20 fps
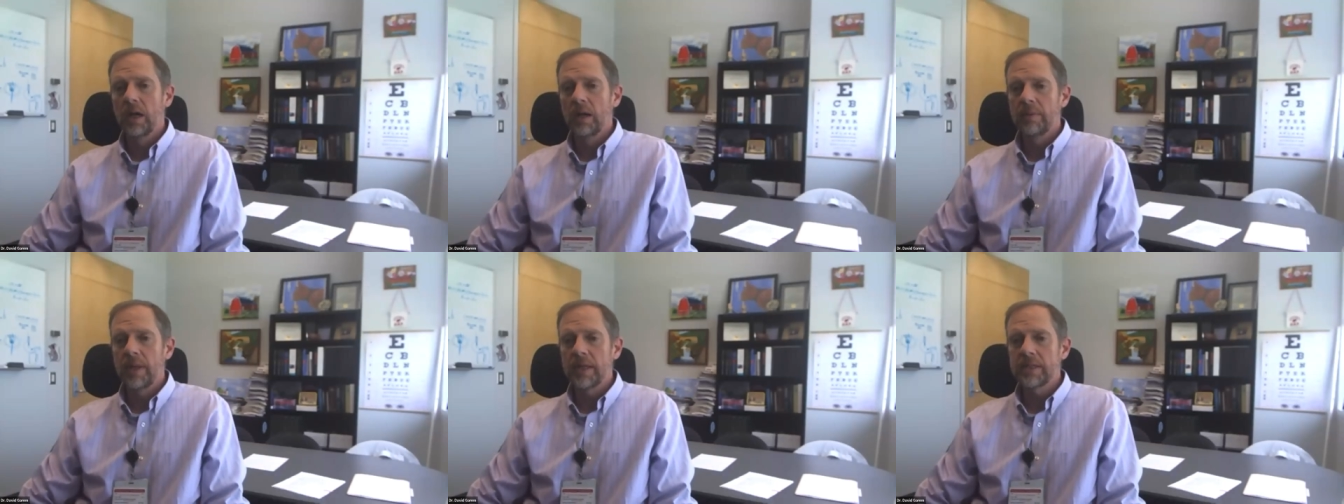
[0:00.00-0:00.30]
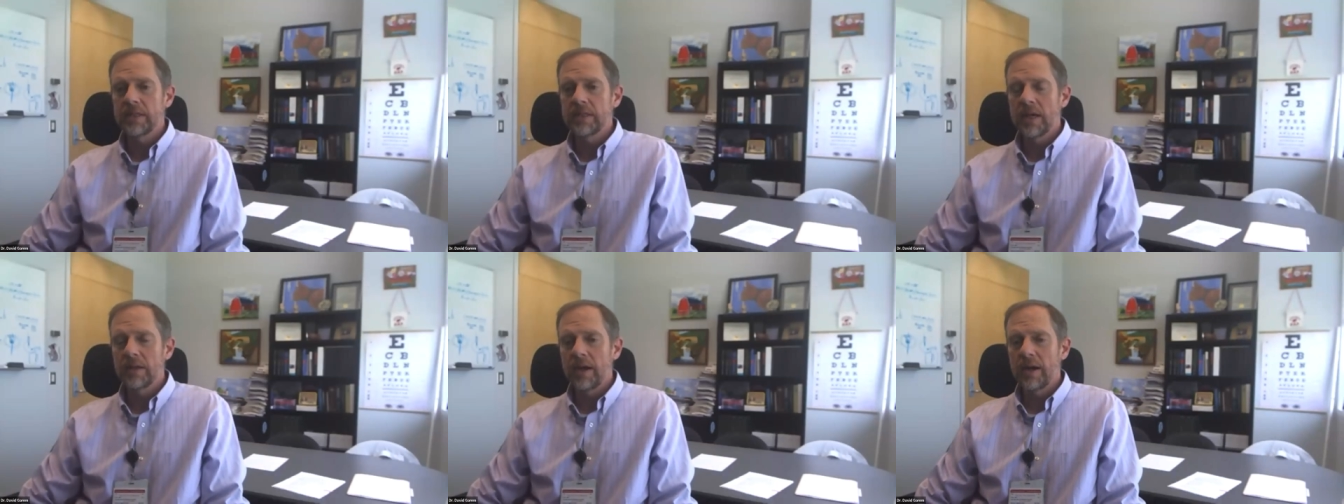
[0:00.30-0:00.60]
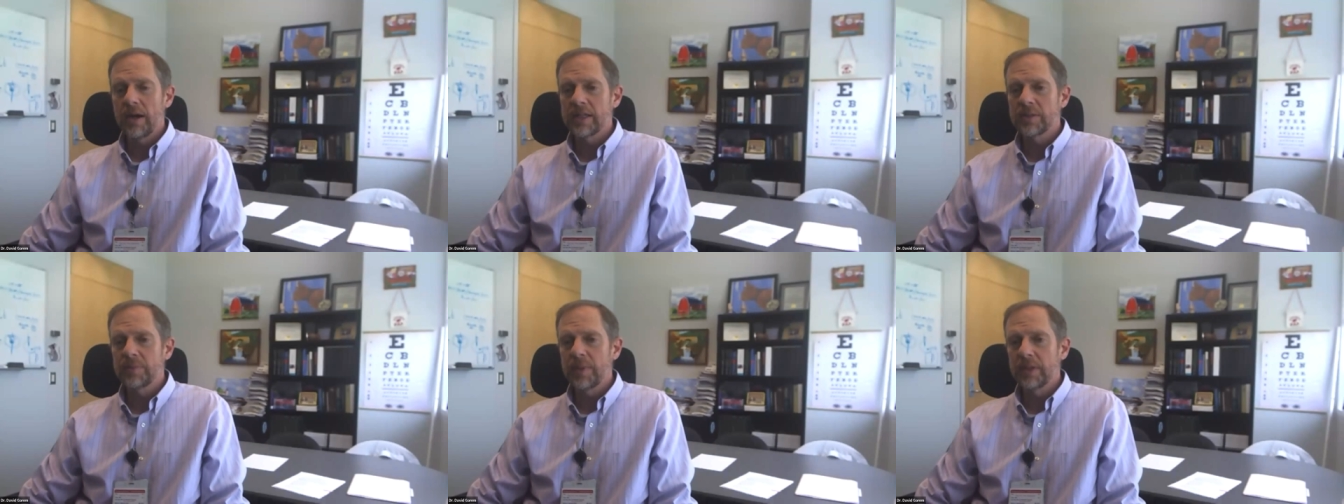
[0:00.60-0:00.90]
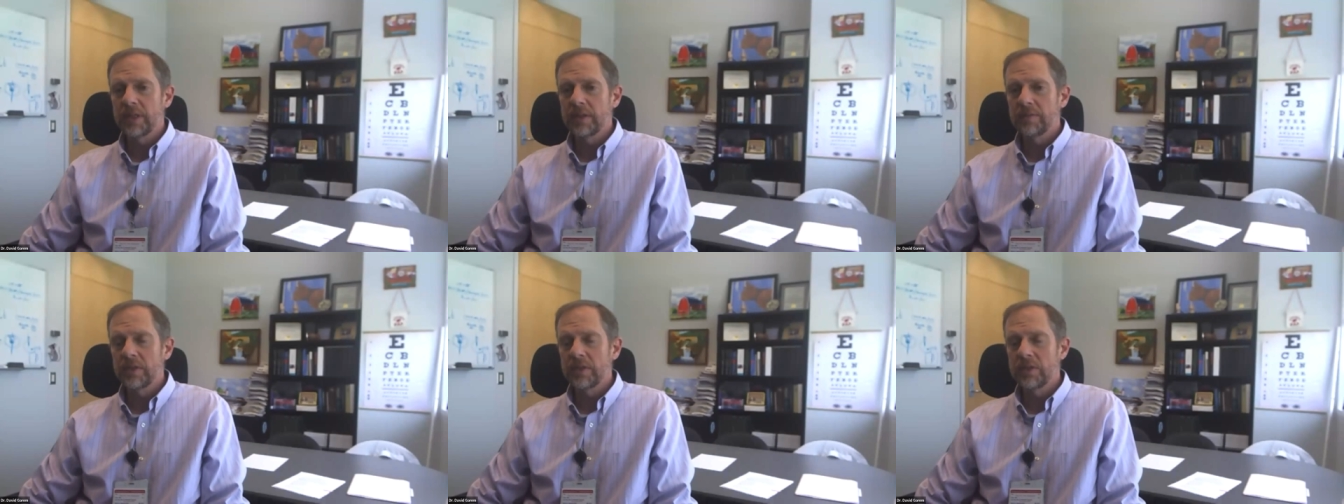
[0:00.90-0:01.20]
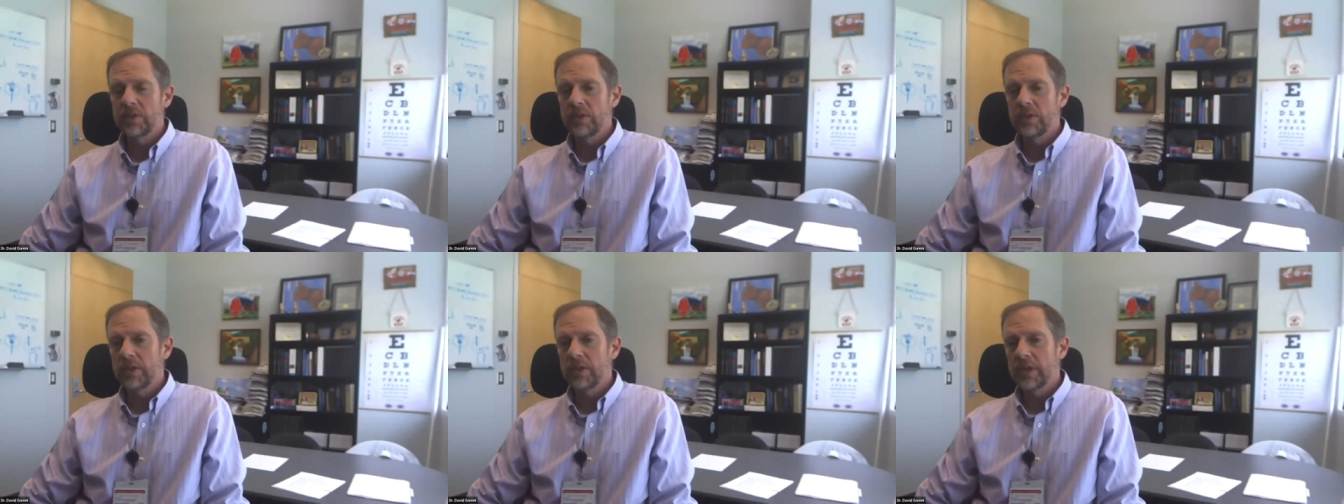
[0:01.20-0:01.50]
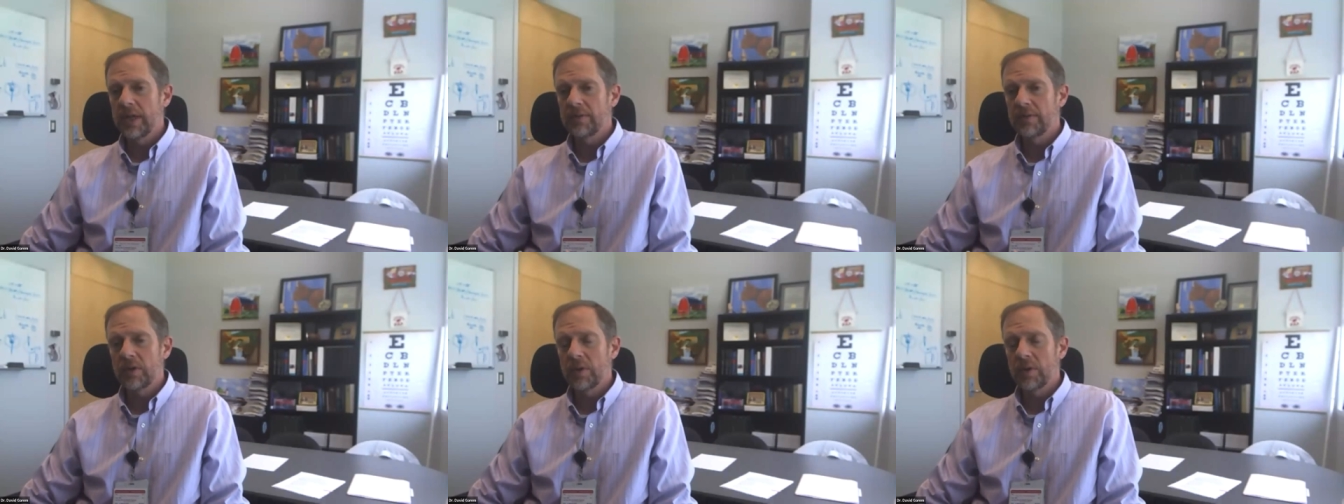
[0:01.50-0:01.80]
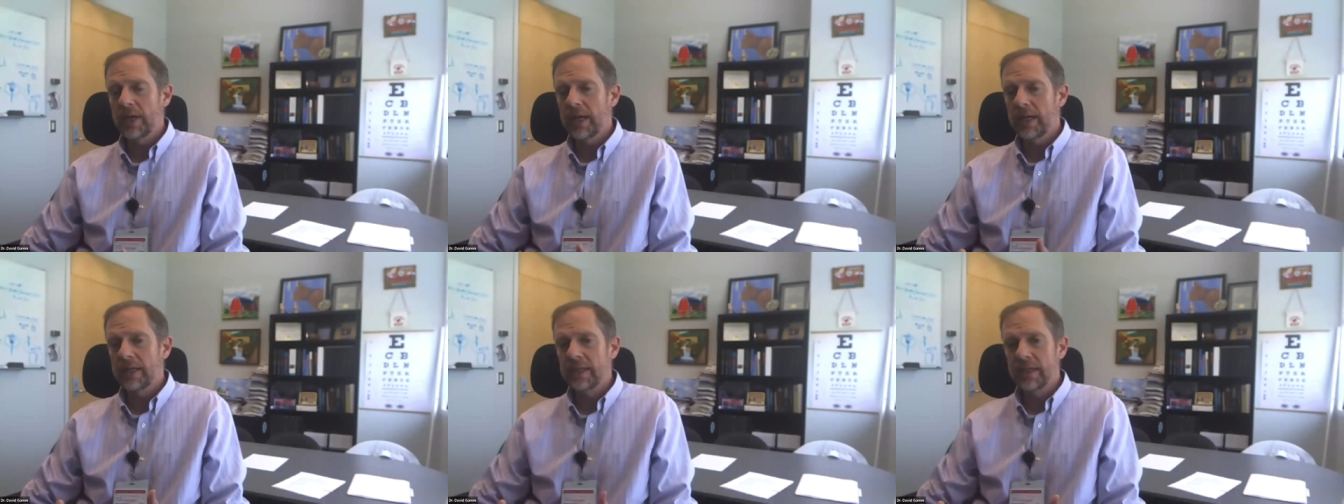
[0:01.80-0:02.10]
um, that's the other aspect of it too. You can have a
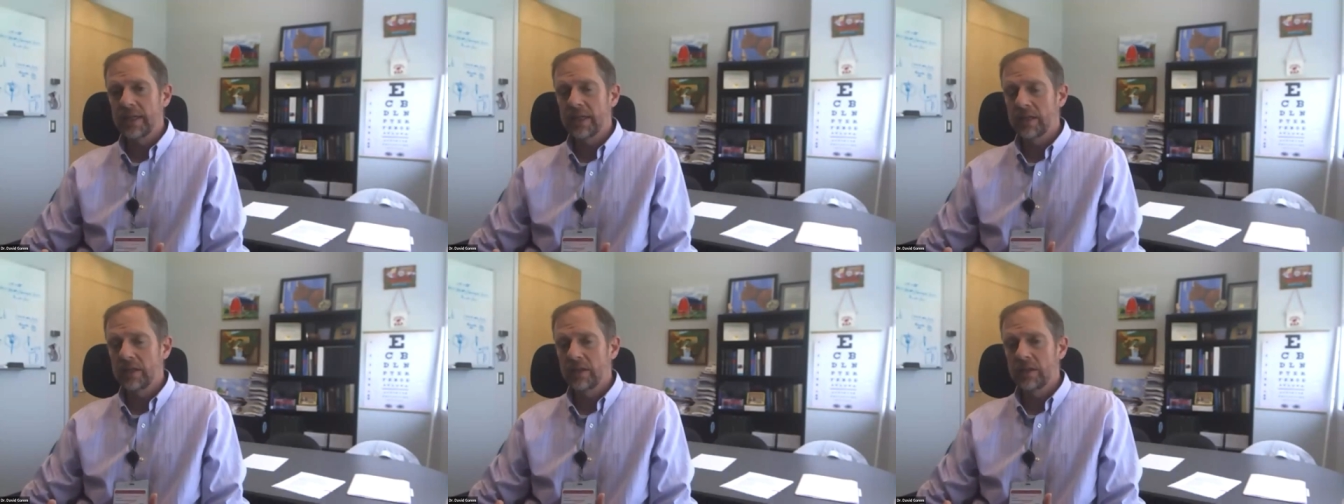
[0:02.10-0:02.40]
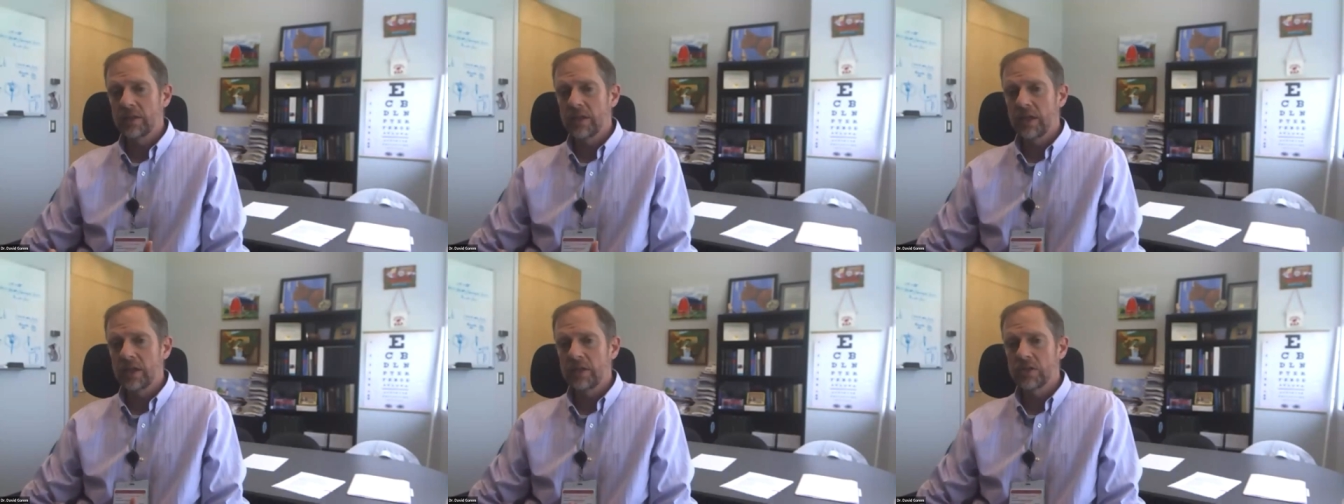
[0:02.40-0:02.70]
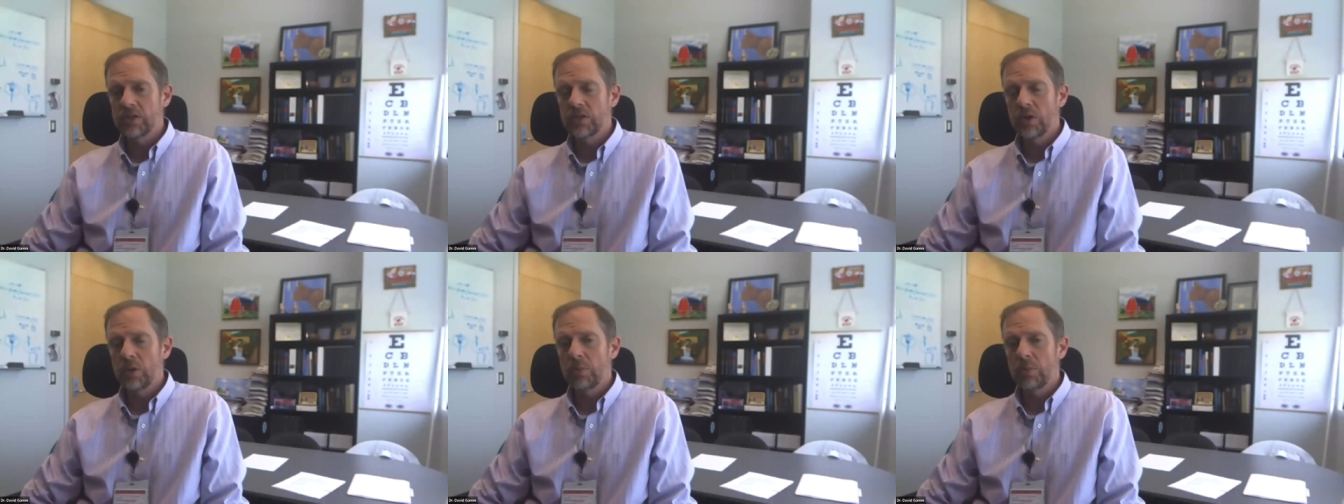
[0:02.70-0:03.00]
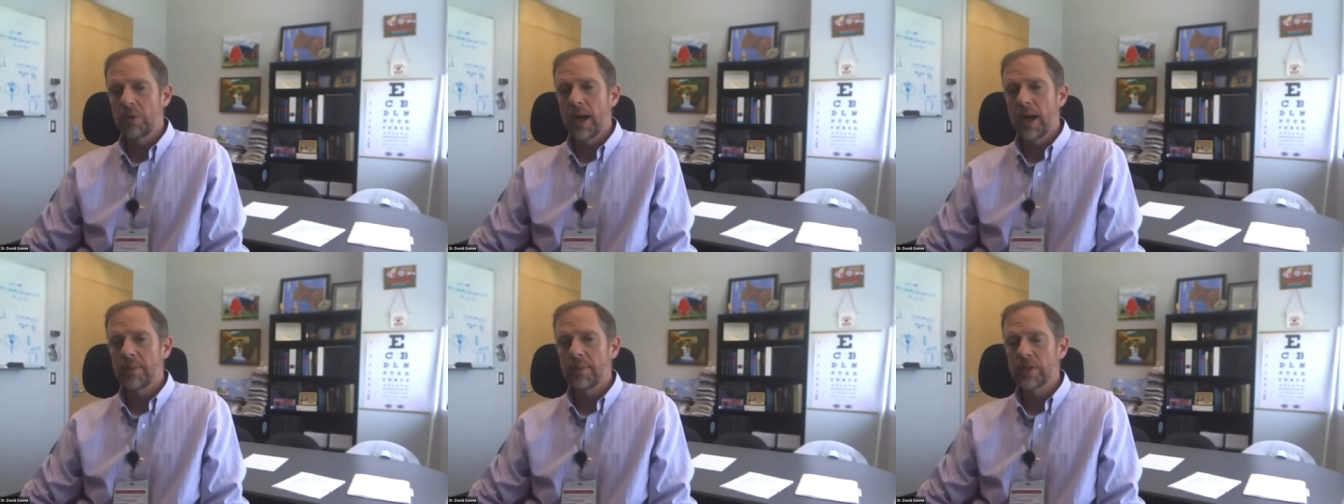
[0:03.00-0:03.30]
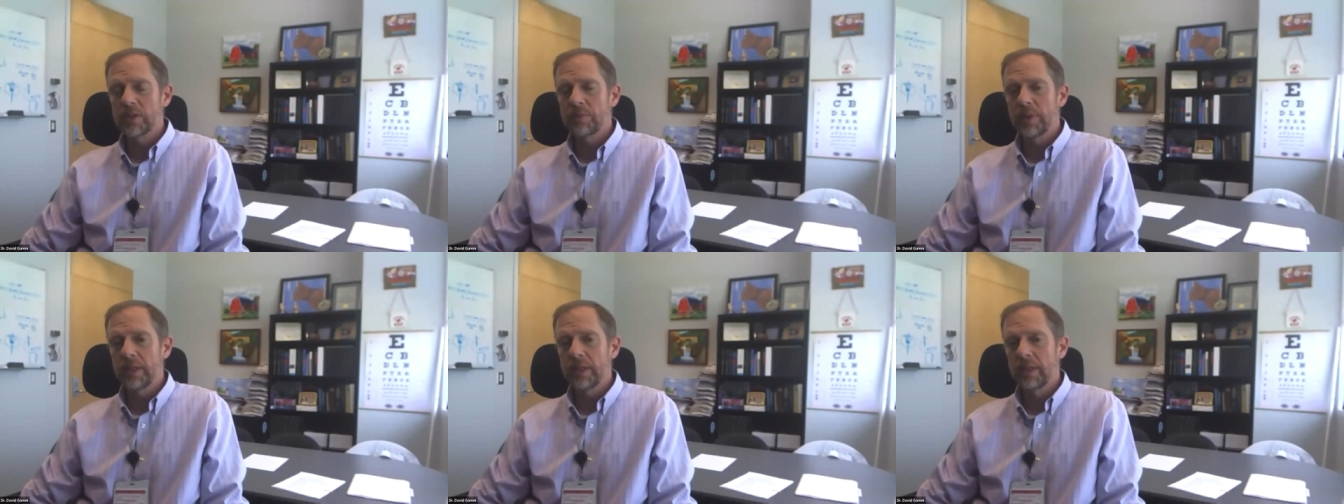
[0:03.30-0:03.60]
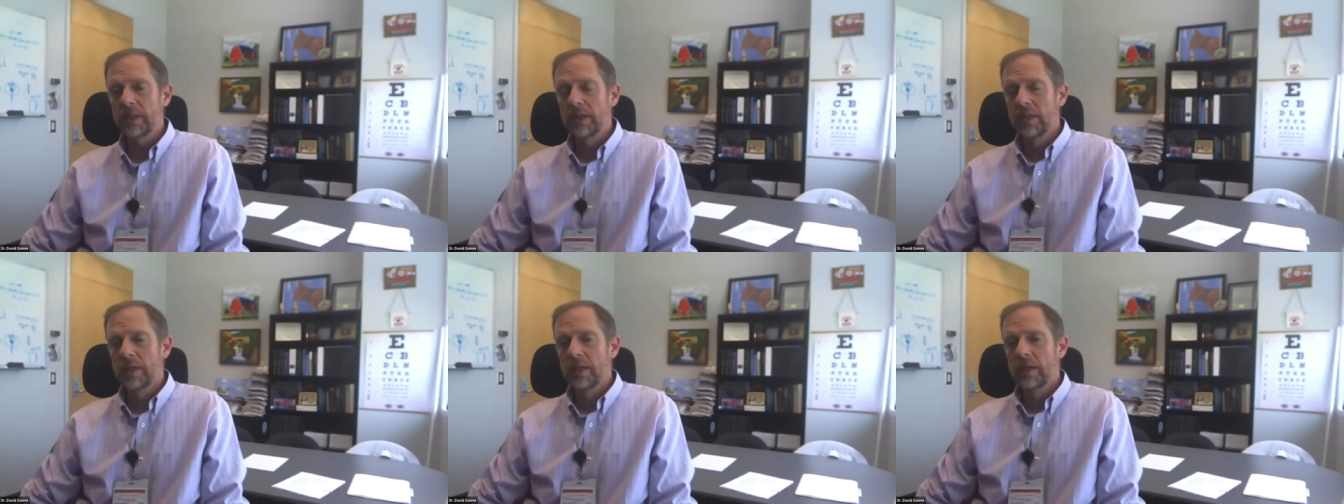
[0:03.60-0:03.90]
great idea, can can show promise, but